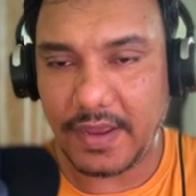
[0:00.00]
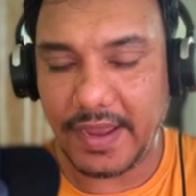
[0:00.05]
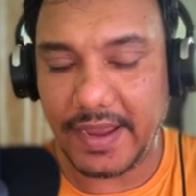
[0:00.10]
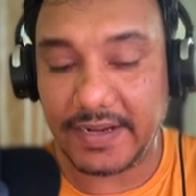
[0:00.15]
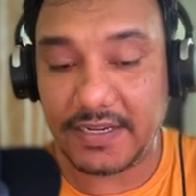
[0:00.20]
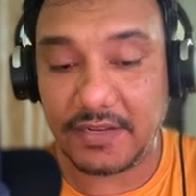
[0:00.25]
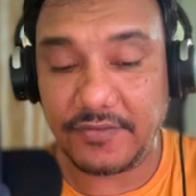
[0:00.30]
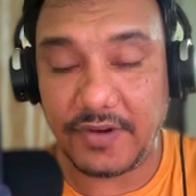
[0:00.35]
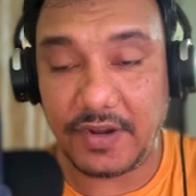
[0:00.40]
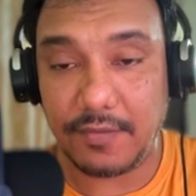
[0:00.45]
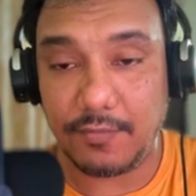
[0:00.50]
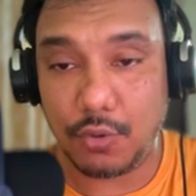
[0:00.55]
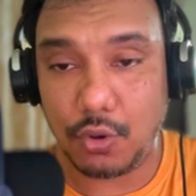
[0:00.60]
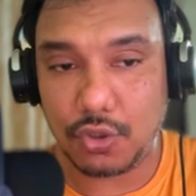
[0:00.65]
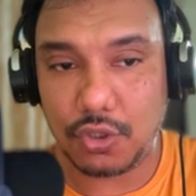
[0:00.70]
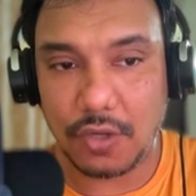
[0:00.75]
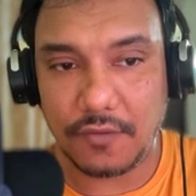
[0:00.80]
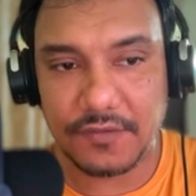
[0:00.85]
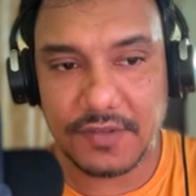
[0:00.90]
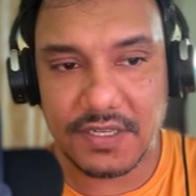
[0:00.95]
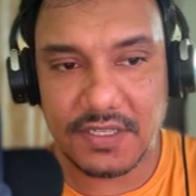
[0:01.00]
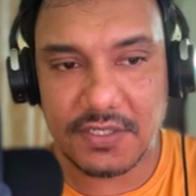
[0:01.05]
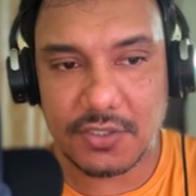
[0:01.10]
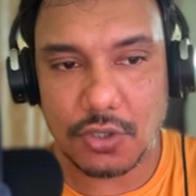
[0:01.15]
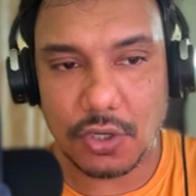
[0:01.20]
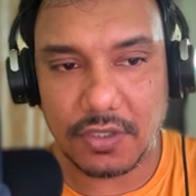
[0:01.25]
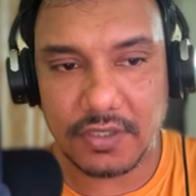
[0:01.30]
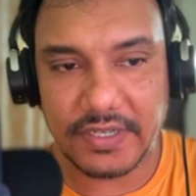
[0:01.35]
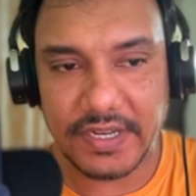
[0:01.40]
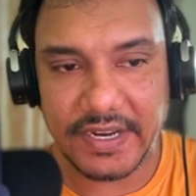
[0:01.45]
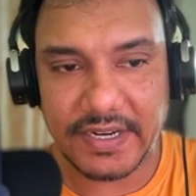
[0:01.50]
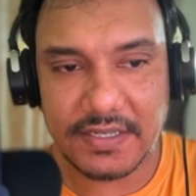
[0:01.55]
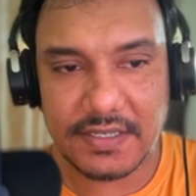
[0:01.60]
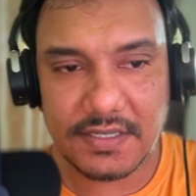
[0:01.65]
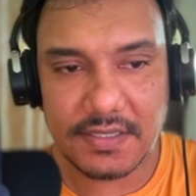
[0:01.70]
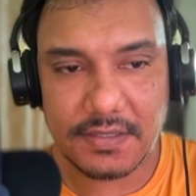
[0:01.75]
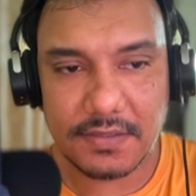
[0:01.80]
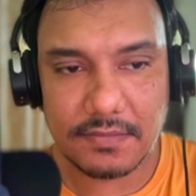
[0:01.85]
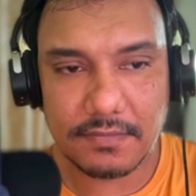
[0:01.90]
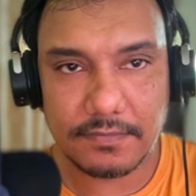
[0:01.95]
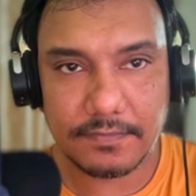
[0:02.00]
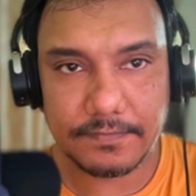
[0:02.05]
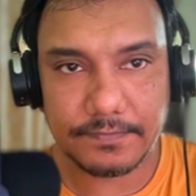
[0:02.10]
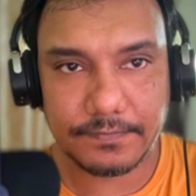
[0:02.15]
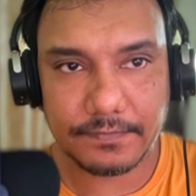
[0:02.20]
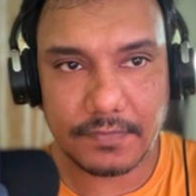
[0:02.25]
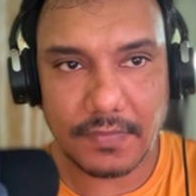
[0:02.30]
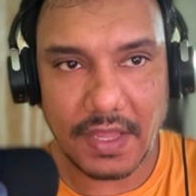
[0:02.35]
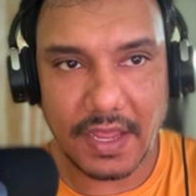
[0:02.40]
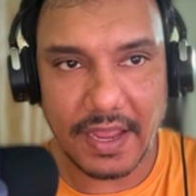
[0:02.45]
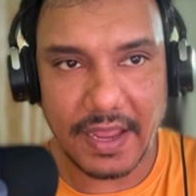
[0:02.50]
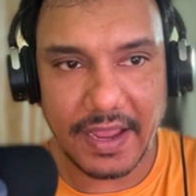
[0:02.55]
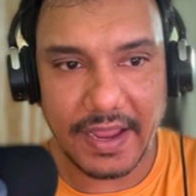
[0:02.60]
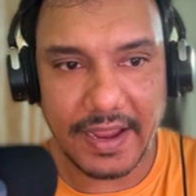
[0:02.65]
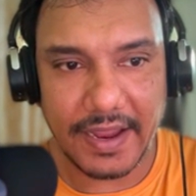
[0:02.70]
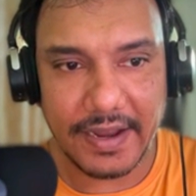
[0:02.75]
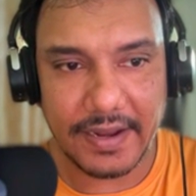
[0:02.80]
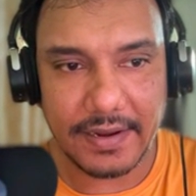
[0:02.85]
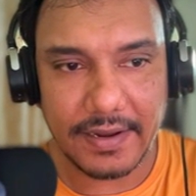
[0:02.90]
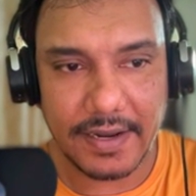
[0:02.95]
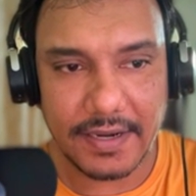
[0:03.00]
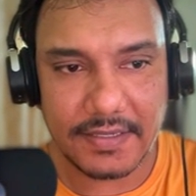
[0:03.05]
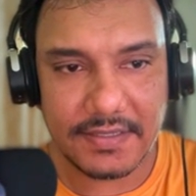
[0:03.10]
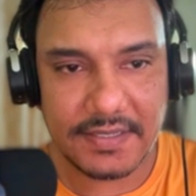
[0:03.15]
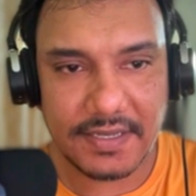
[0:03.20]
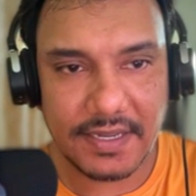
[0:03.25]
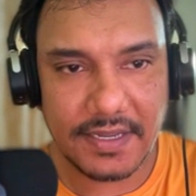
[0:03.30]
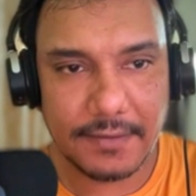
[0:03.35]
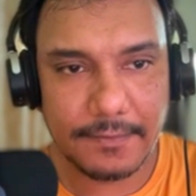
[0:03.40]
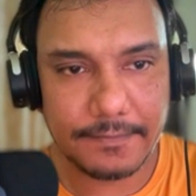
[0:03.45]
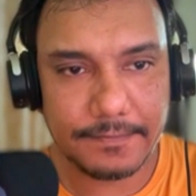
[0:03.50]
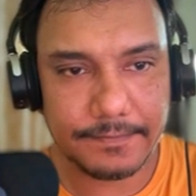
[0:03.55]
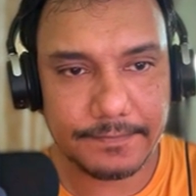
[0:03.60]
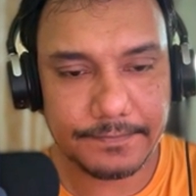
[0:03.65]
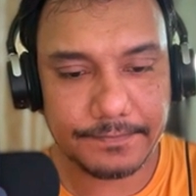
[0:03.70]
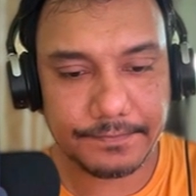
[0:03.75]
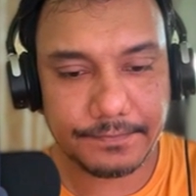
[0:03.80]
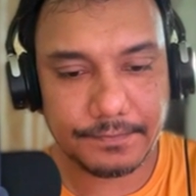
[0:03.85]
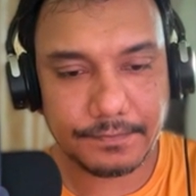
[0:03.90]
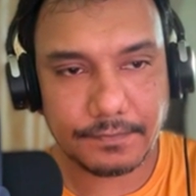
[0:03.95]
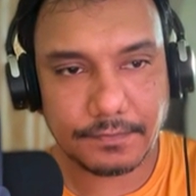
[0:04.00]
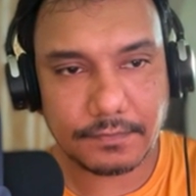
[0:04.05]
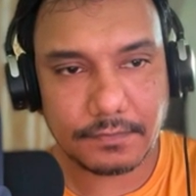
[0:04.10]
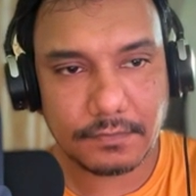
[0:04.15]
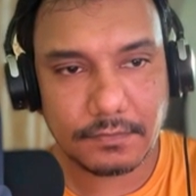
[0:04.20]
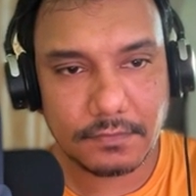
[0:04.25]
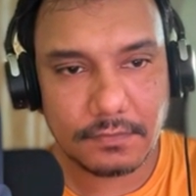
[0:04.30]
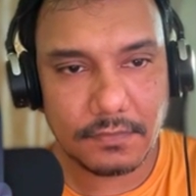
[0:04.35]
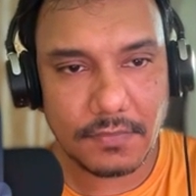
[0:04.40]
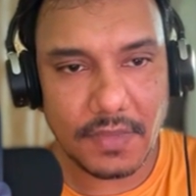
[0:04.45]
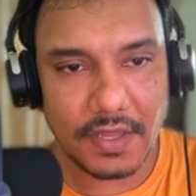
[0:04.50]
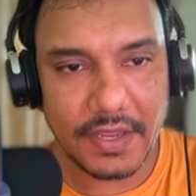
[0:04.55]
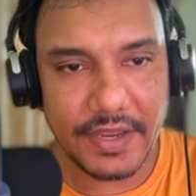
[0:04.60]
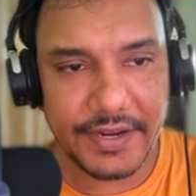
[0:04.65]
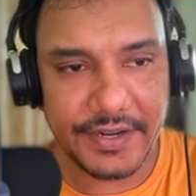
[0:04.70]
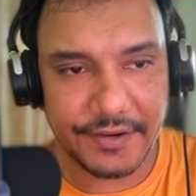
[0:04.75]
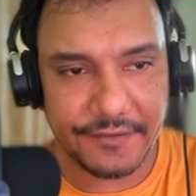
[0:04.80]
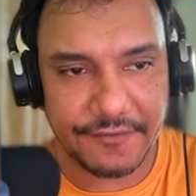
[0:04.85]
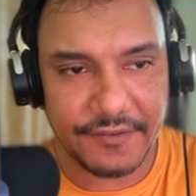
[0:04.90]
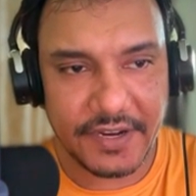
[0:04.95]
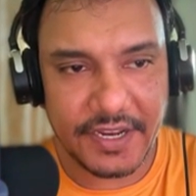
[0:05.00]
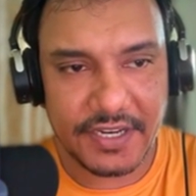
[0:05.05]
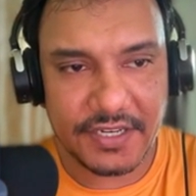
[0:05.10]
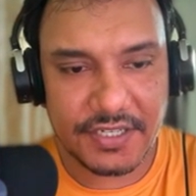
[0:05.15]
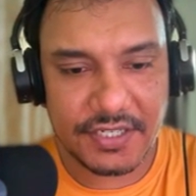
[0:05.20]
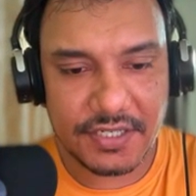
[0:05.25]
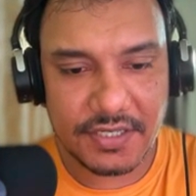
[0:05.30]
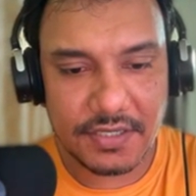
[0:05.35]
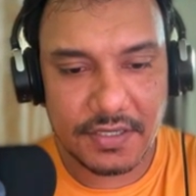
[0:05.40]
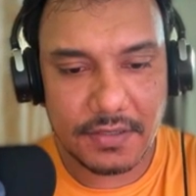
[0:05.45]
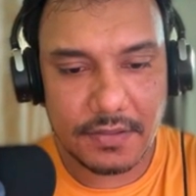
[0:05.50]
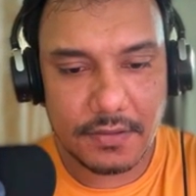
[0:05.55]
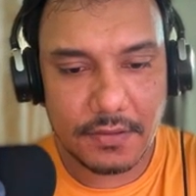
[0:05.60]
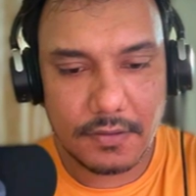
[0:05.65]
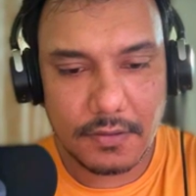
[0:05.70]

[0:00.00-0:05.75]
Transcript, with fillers: activate both of these contacts and let's see. Hit refresh.